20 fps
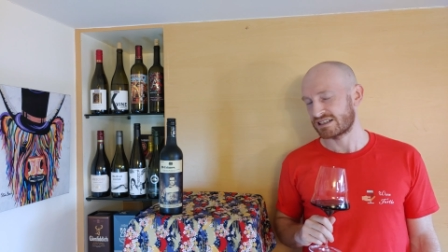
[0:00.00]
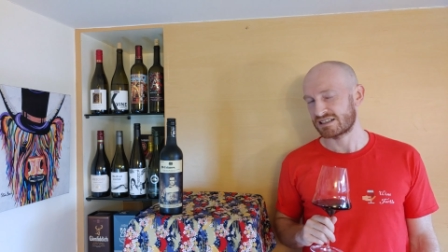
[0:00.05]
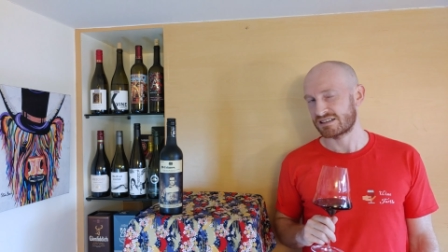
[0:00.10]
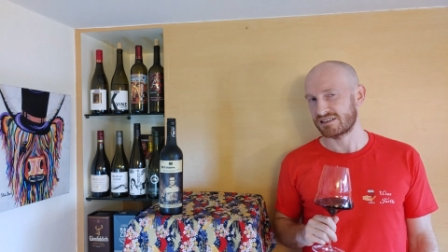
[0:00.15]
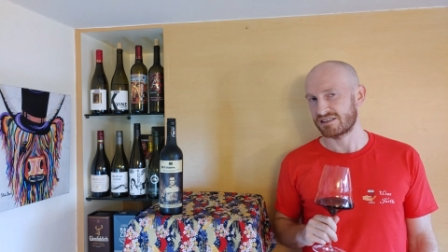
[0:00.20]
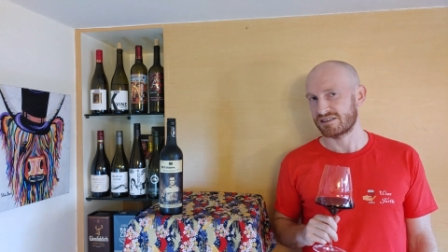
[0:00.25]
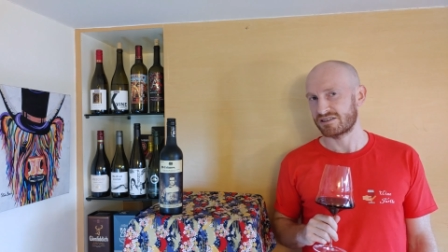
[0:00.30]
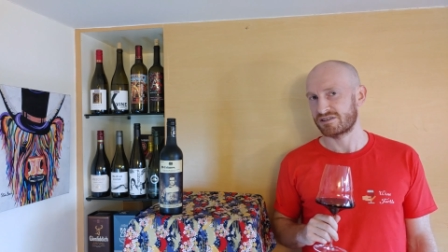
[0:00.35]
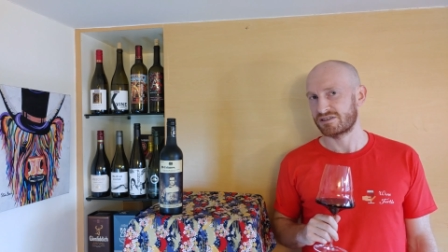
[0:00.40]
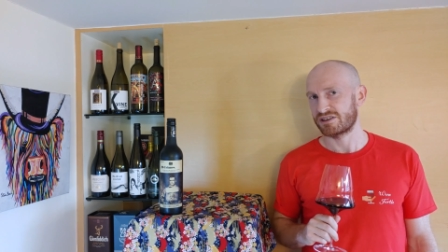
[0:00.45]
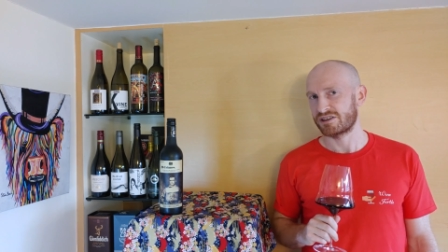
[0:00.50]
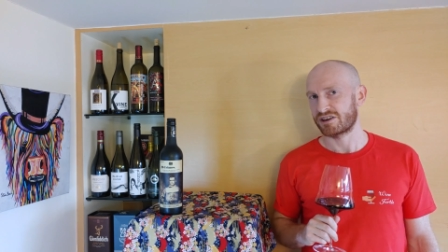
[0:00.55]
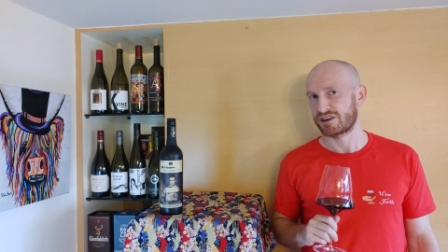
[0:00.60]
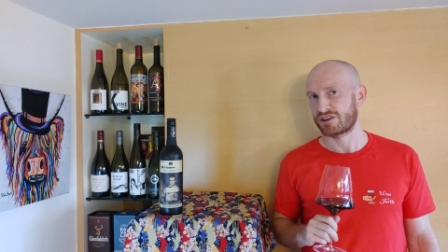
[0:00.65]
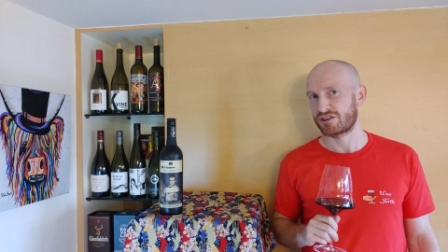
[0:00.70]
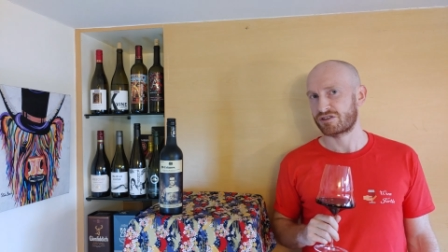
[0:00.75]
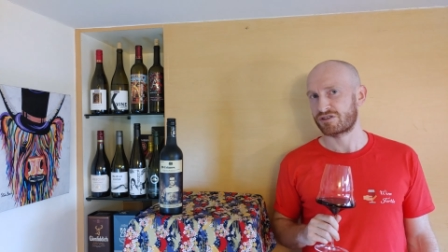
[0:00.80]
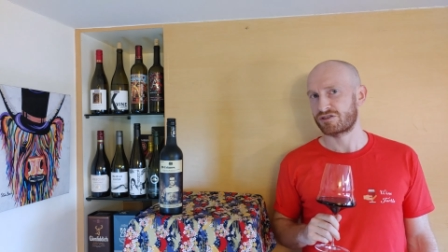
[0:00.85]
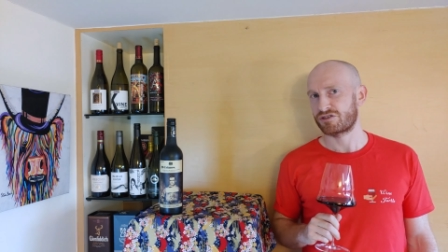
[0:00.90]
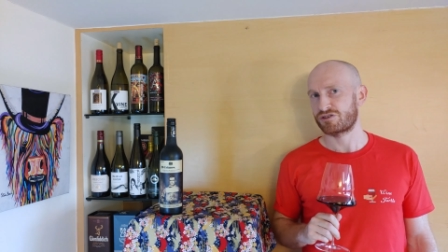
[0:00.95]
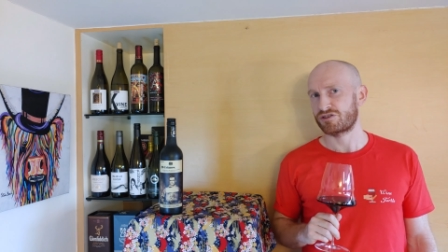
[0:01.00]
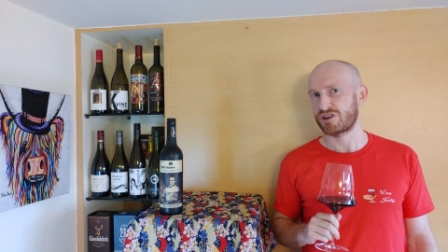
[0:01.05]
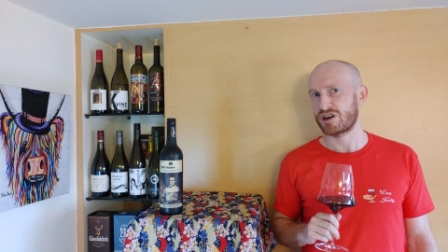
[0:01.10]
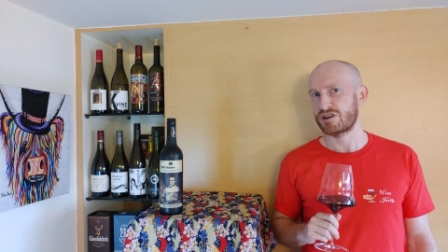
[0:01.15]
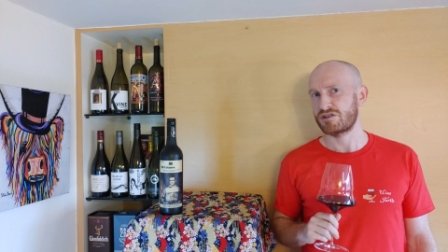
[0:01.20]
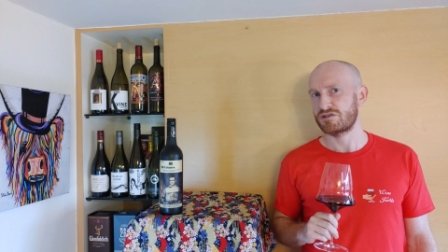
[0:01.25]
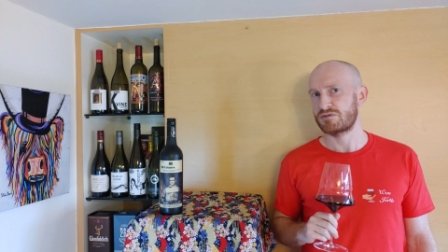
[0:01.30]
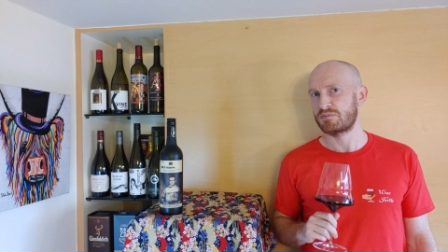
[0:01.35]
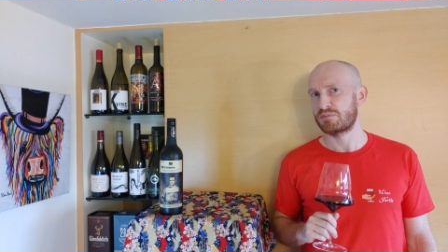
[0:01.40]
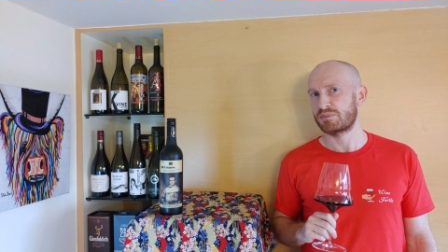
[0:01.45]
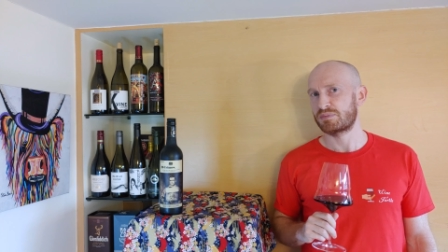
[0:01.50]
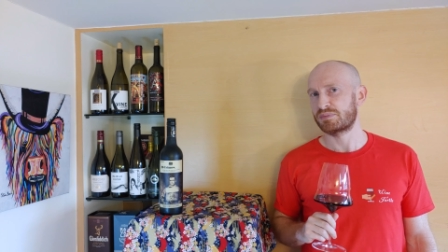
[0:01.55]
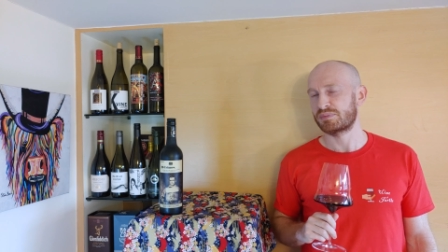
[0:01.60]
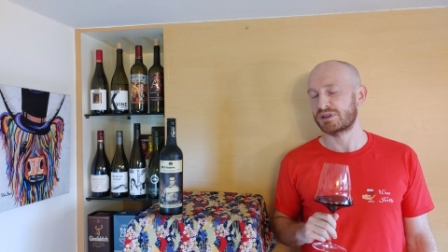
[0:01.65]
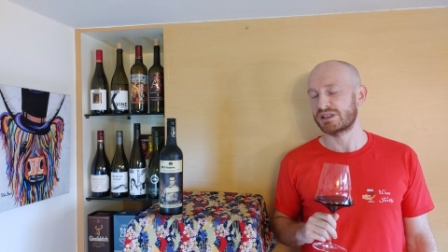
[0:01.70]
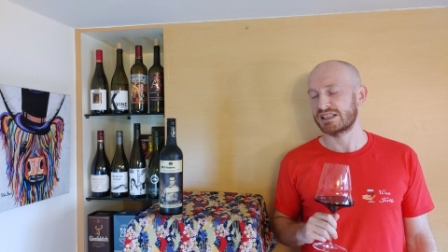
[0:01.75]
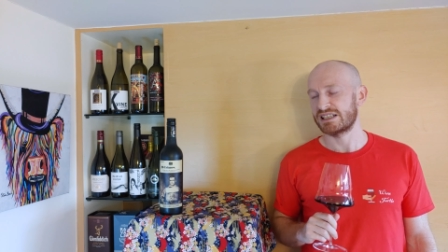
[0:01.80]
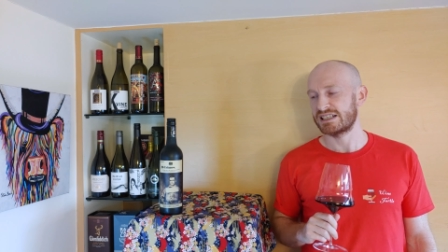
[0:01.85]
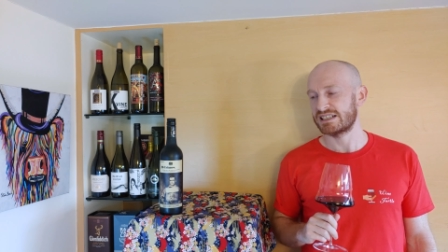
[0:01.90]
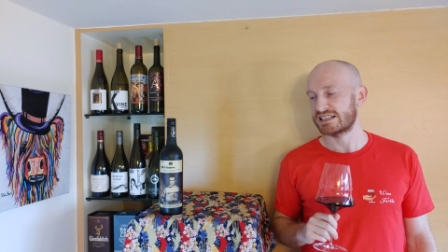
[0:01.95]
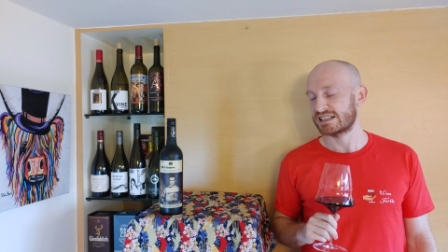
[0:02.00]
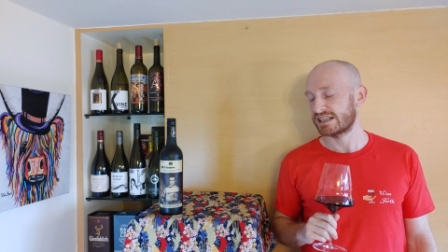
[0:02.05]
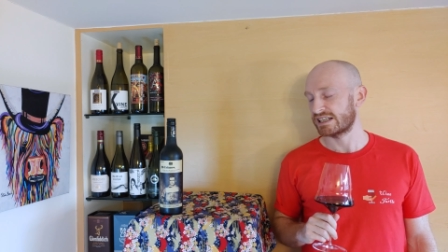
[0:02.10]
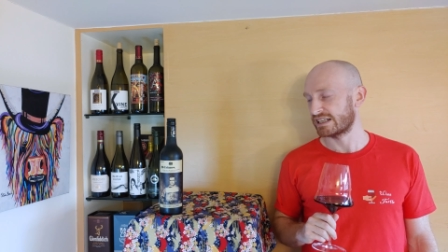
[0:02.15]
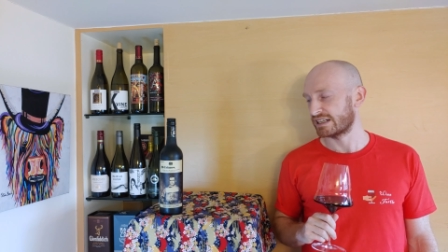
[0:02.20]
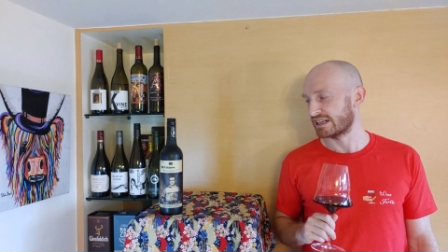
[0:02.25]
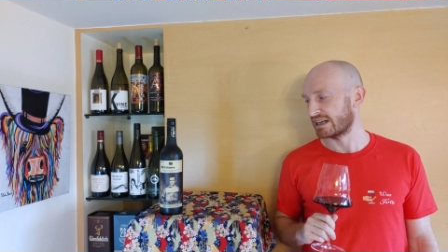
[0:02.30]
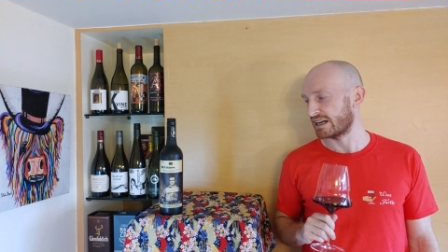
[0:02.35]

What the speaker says: They're crowd pleasing